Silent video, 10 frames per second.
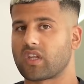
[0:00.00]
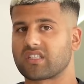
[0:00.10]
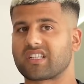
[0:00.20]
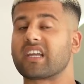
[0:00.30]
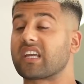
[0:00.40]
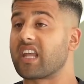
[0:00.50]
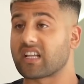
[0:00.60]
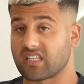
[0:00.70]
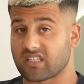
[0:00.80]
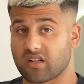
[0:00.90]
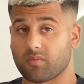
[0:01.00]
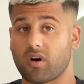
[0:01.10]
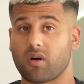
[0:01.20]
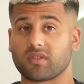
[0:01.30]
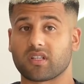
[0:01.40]
stay connected to the
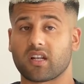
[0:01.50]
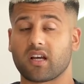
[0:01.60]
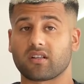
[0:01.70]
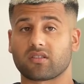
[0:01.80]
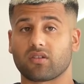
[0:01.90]
barbers and that.